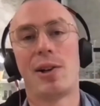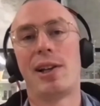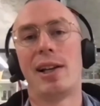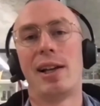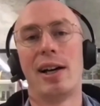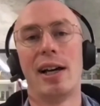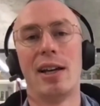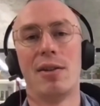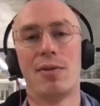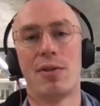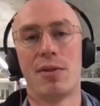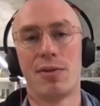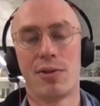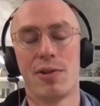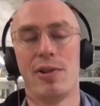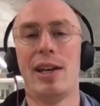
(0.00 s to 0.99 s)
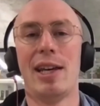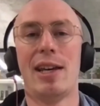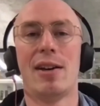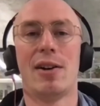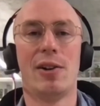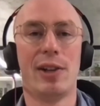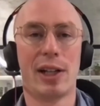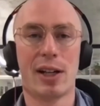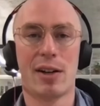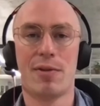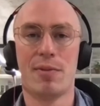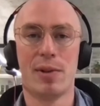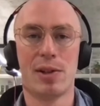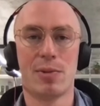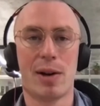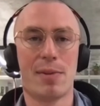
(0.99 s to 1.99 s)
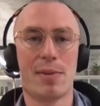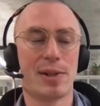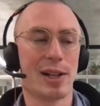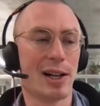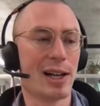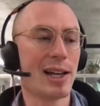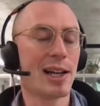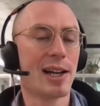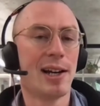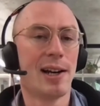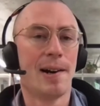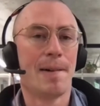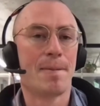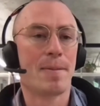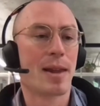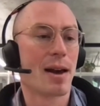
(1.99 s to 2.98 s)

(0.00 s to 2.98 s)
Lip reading: online for free on the government's website.